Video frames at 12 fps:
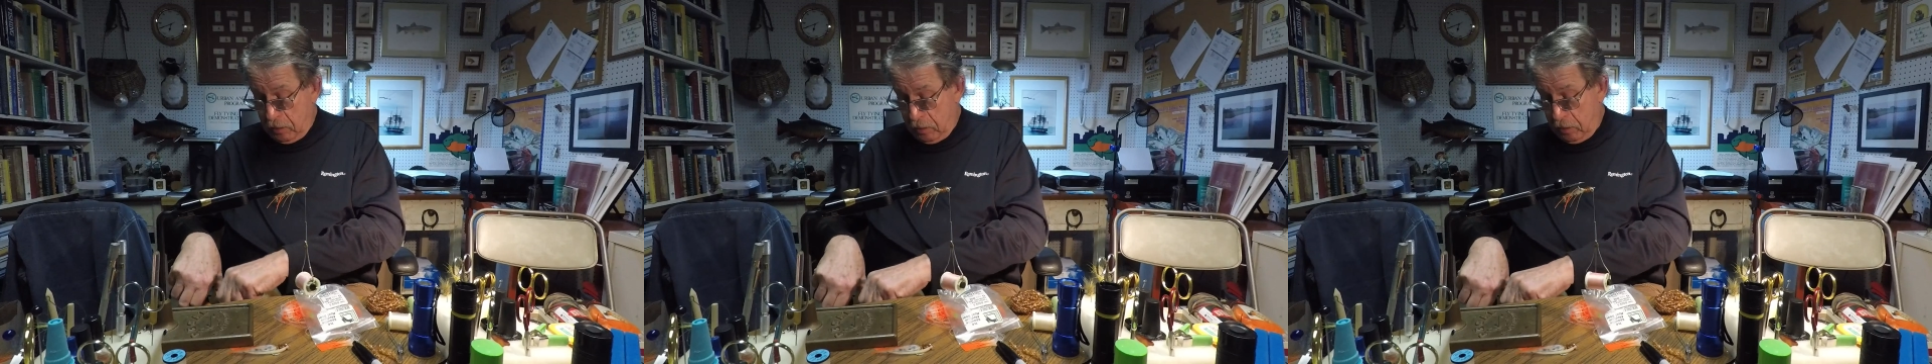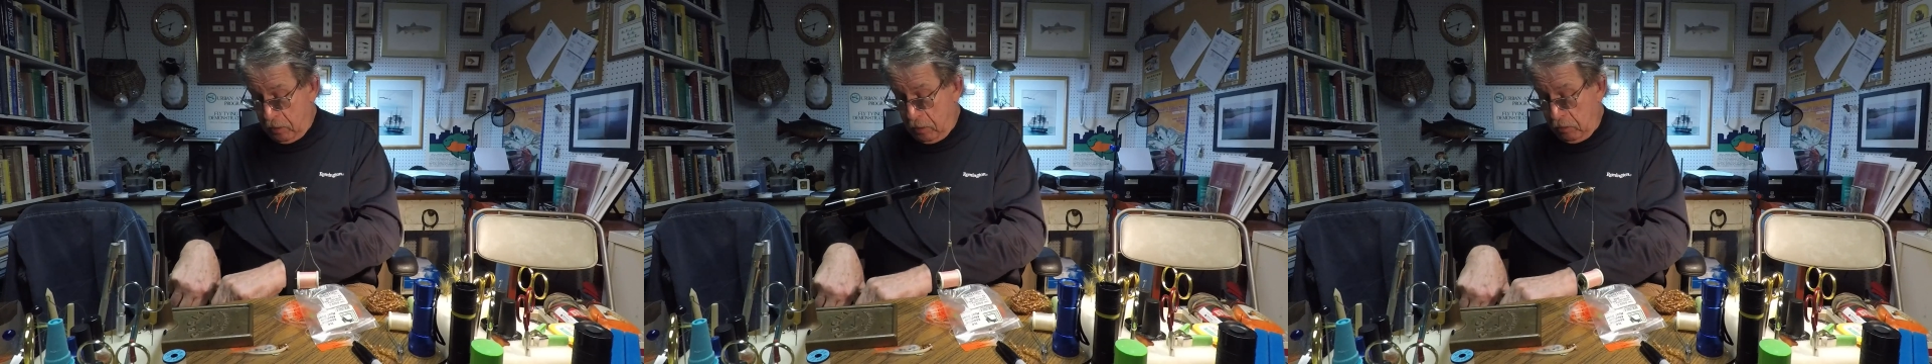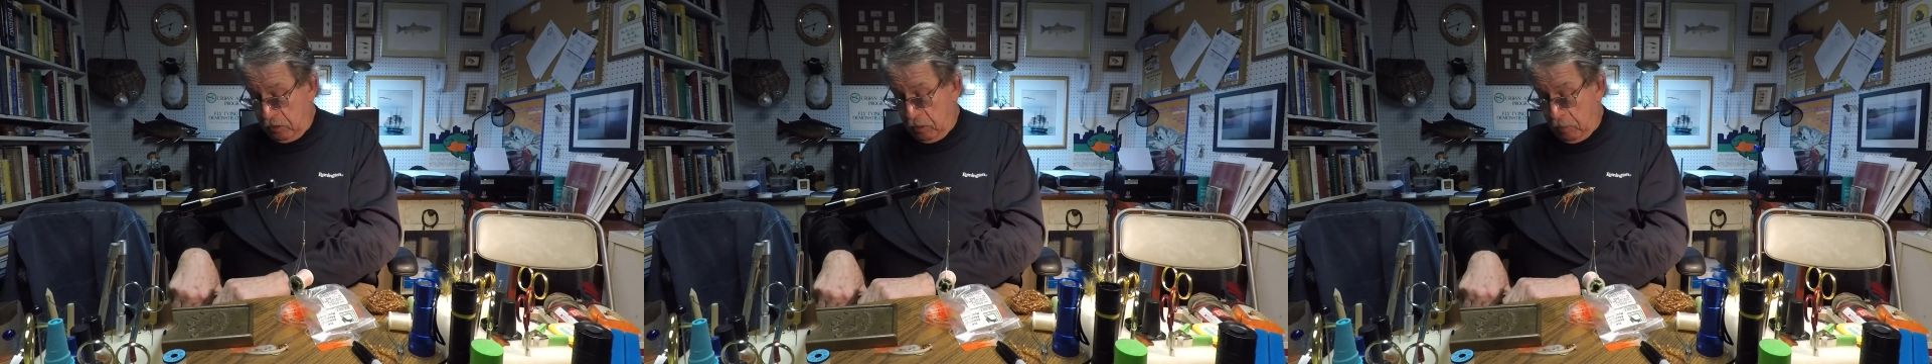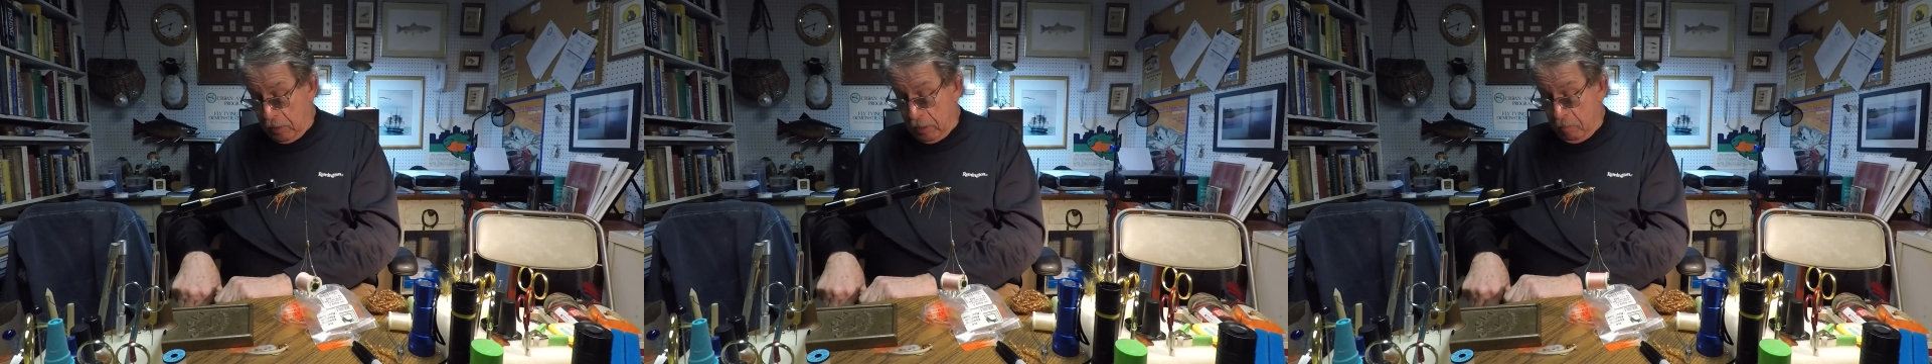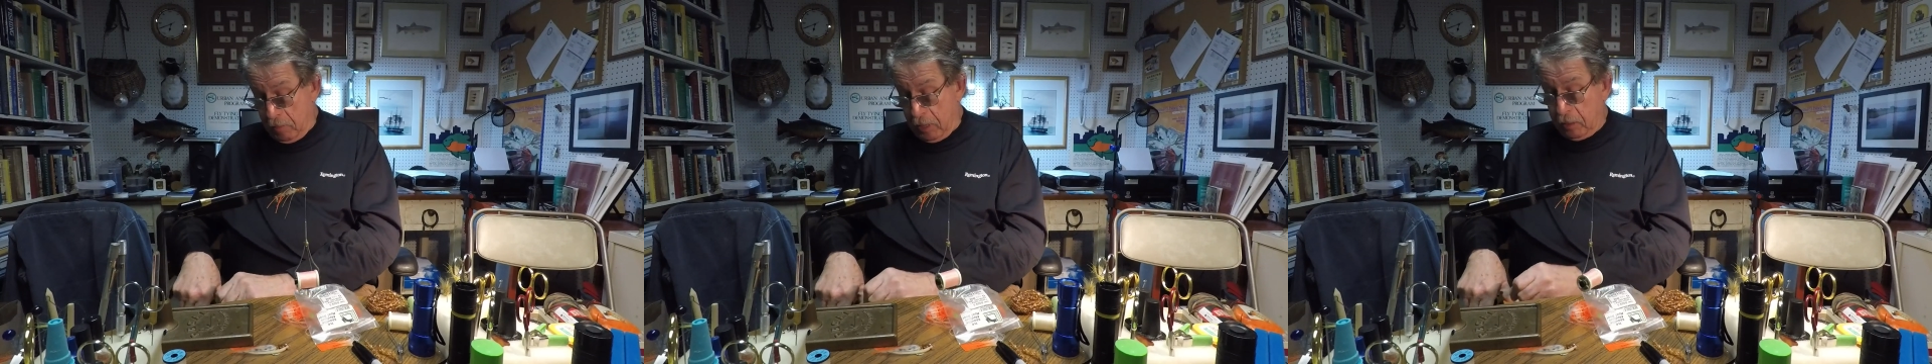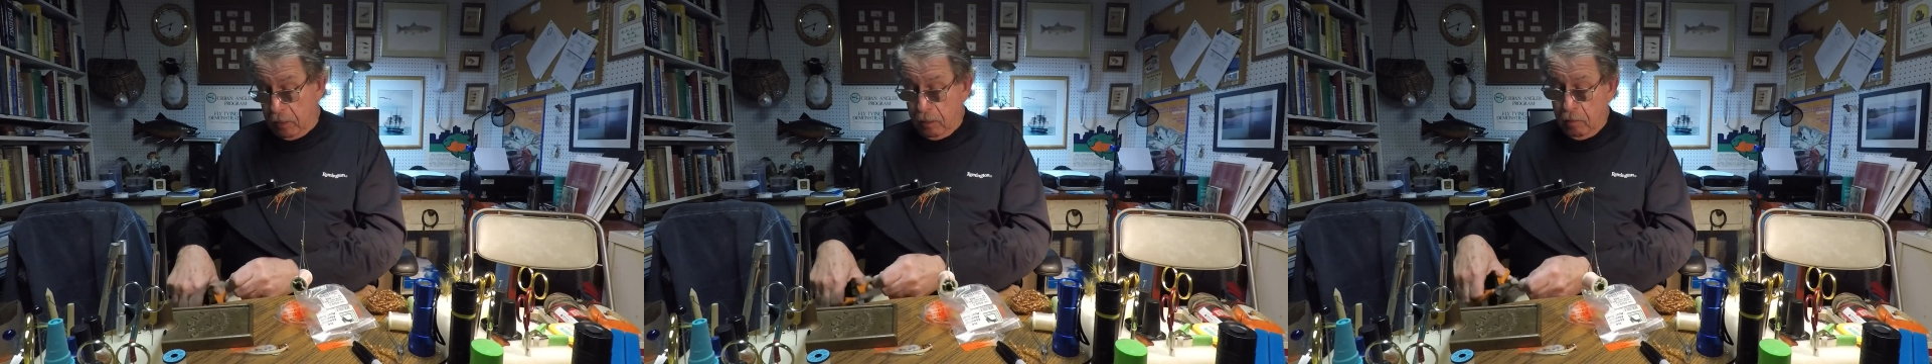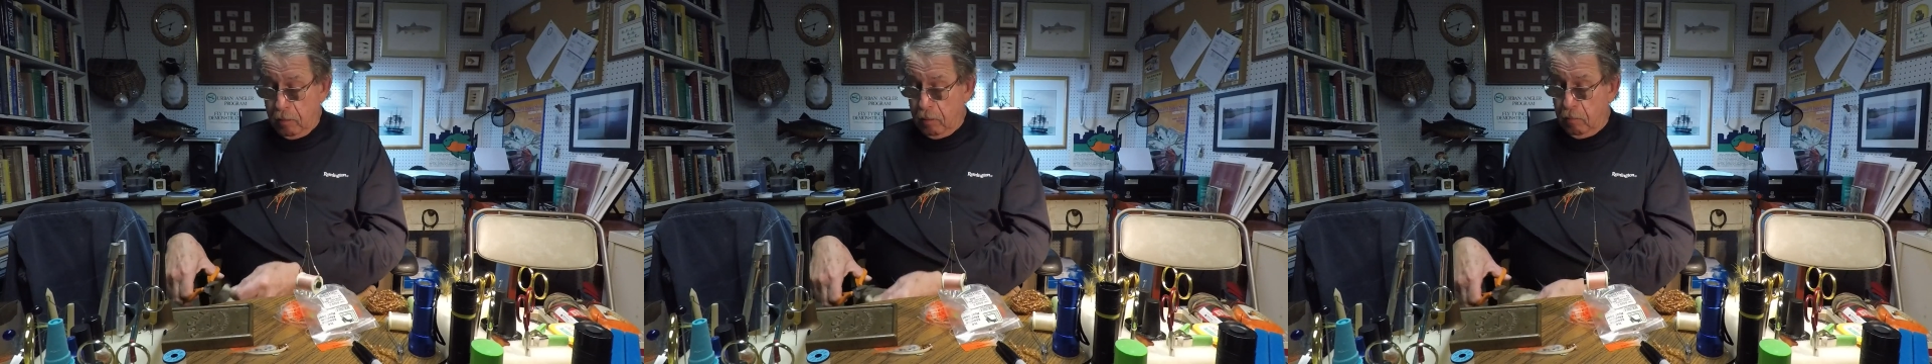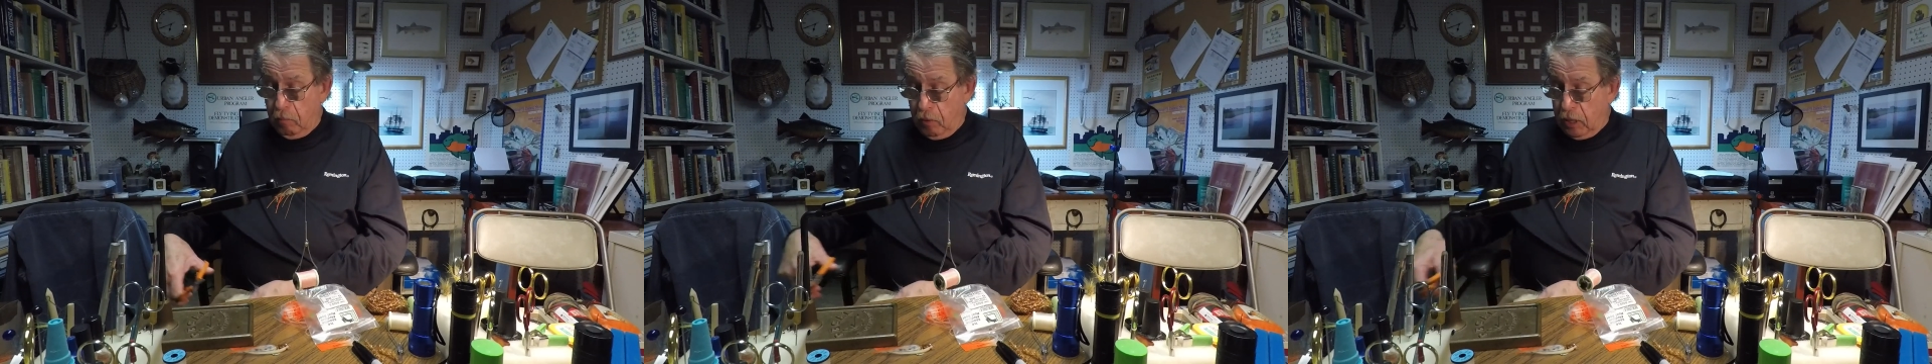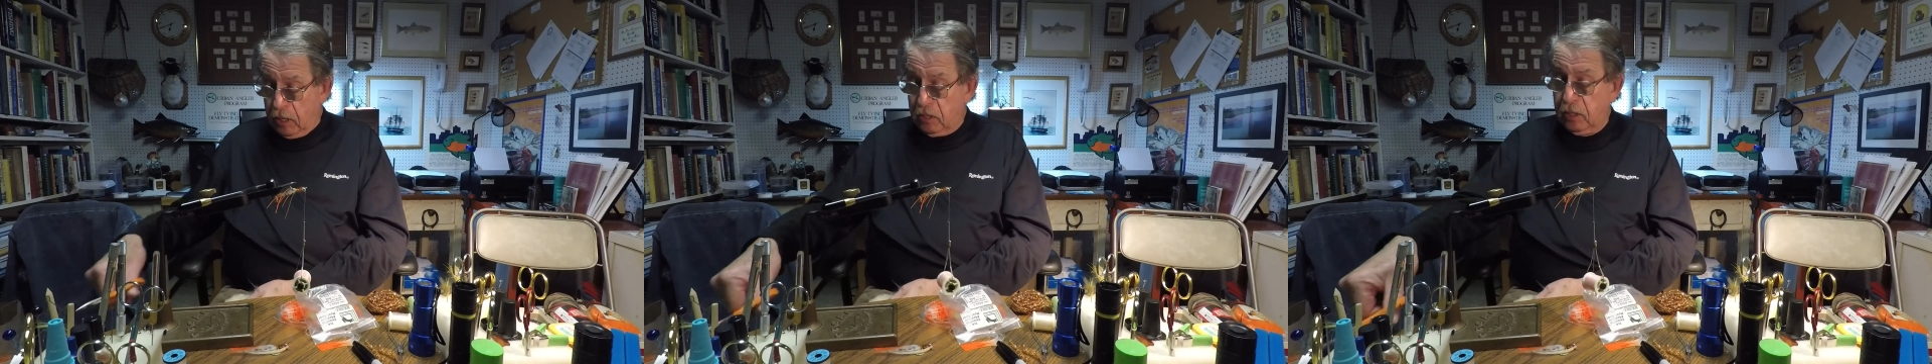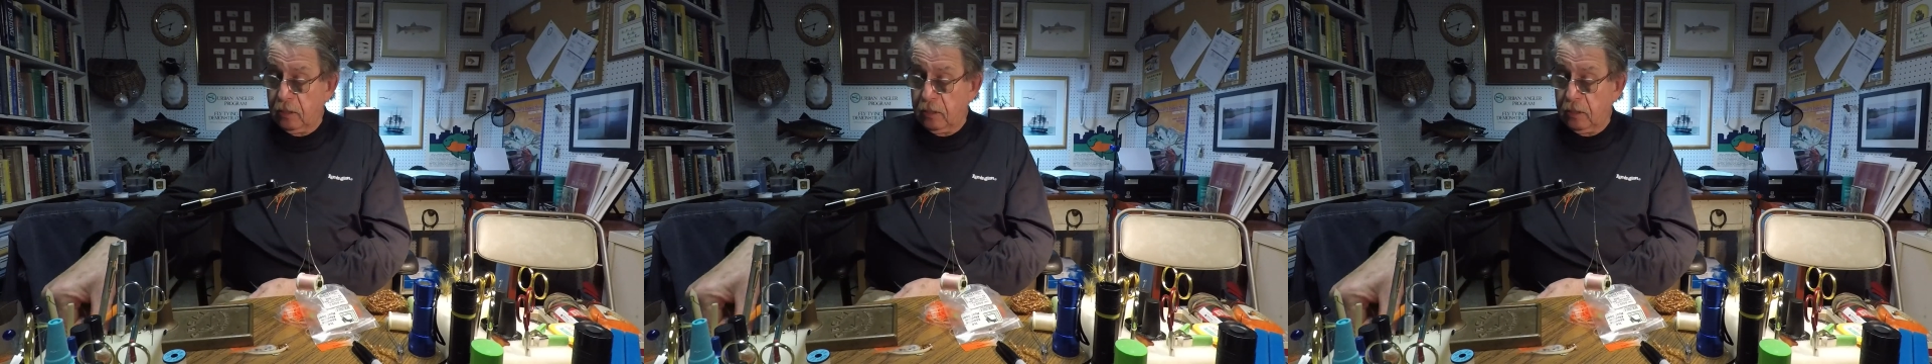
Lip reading: And you'll see what I meant when I said